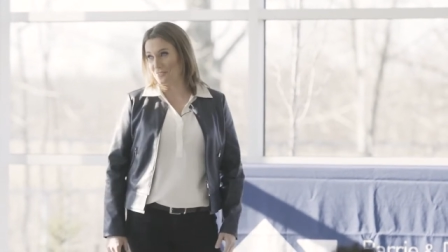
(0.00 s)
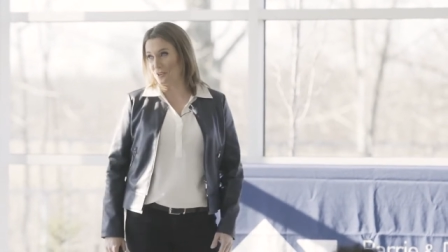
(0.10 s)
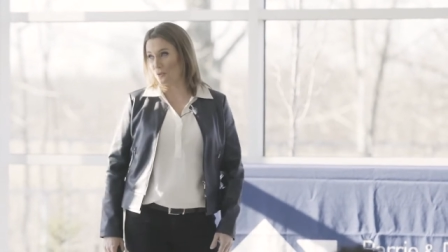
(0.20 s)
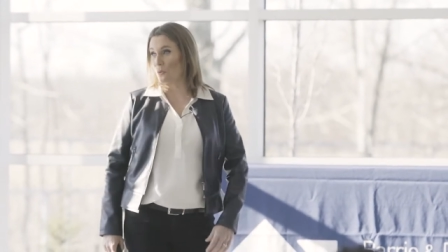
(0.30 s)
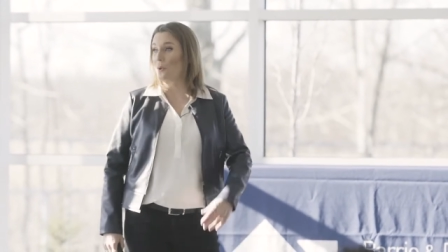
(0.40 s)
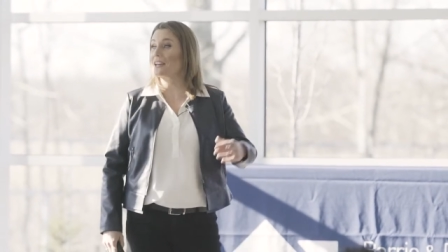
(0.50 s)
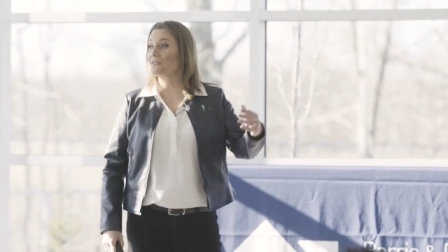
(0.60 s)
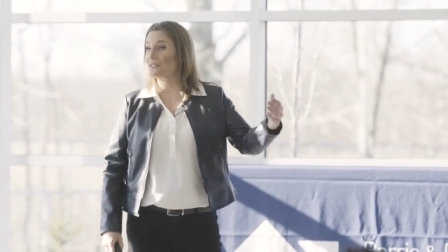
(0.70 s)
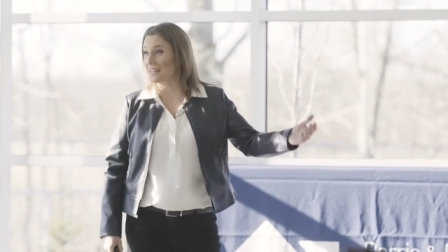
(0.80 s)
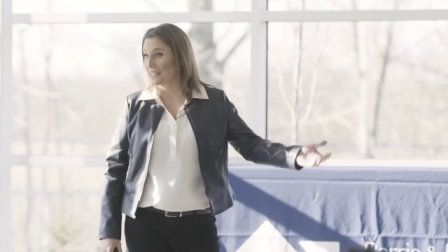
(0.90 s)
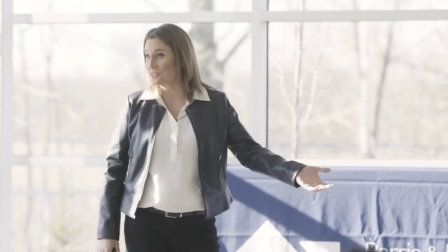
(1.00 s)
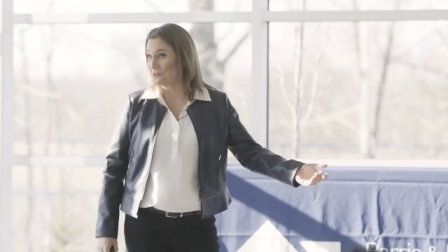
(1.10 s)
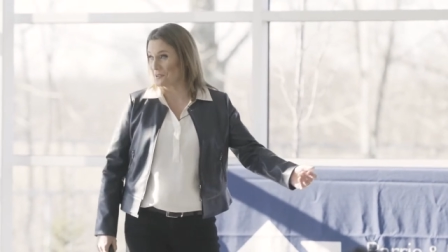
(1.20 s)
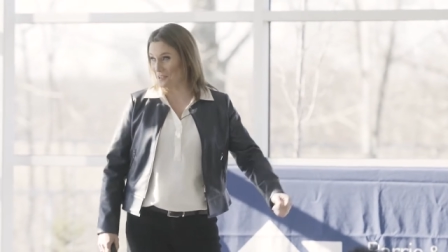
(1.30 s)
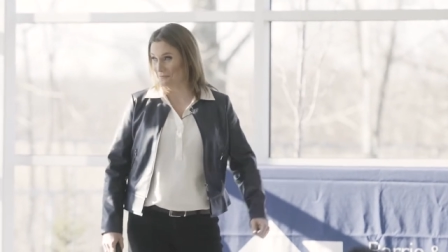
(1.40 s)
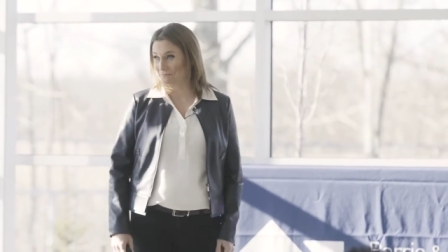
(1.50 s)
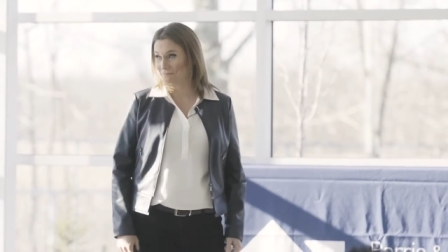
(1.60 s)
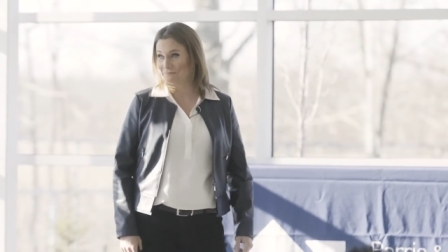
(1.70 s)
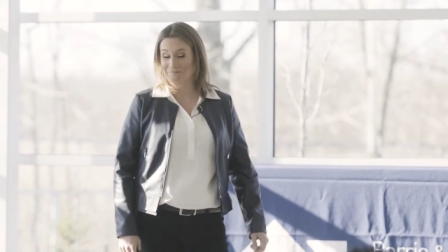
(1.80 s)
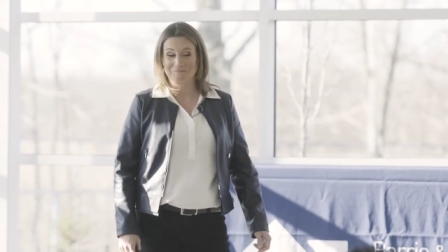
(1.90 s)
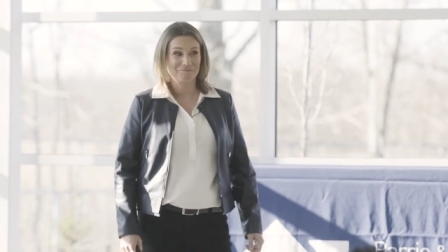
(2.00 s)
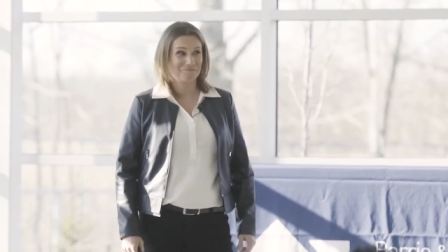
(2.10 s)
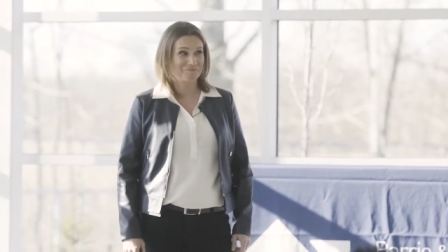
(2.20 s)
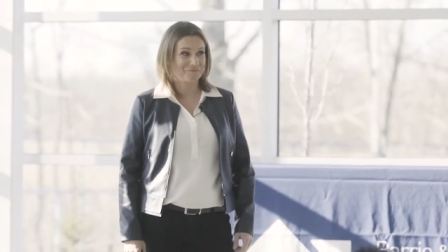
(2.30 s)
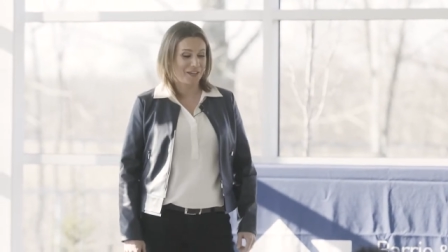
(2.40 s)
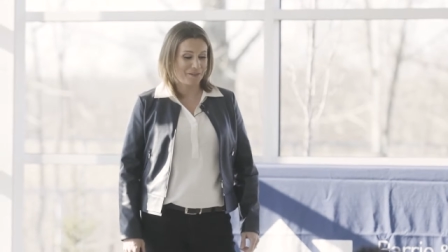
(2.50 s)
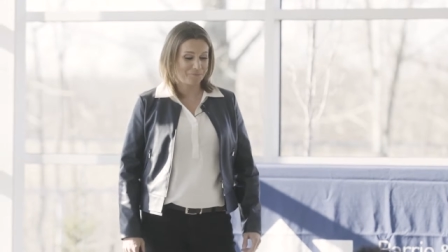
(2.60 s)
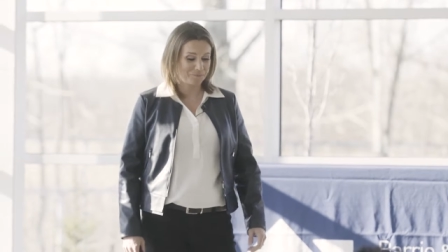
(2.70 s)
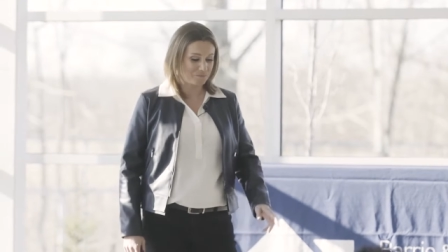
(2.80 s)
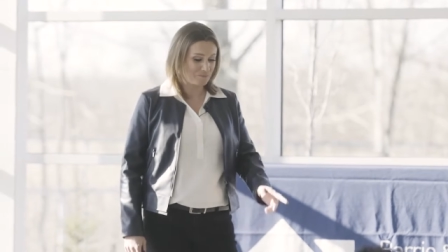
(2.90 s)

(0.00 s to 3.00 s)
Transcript: you know, or waiting for the next new year, okay?